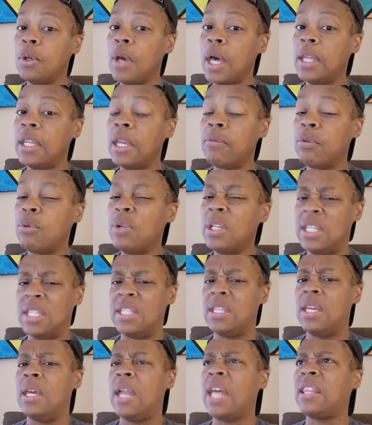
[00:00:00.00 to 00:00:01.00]
I never really
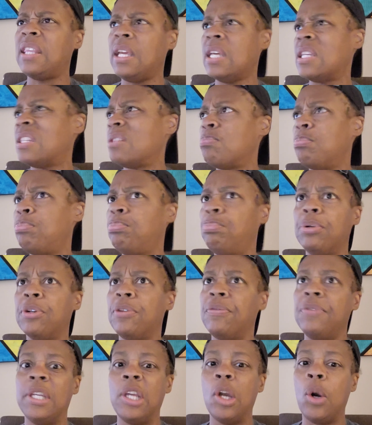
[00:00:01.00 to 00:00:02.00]
said. I think I put
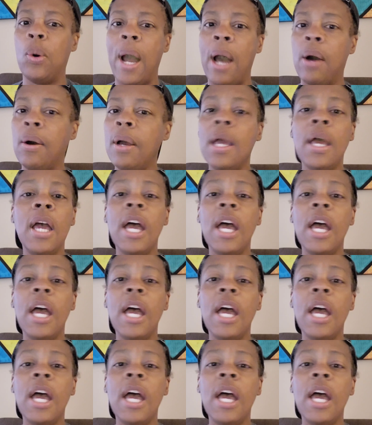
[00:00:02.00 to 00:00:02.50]
a video out.